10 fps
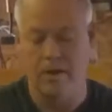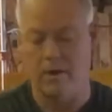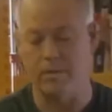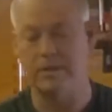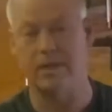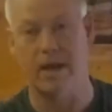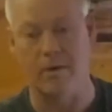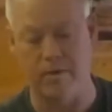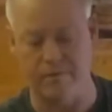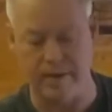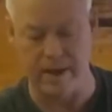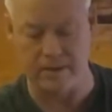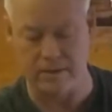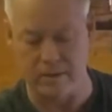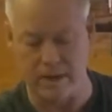which allow the vent.
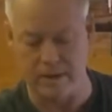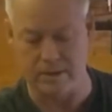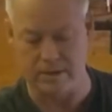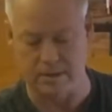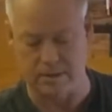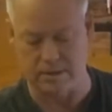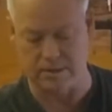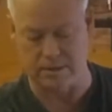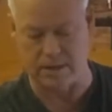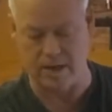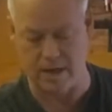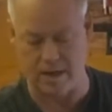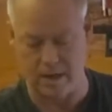So they just slide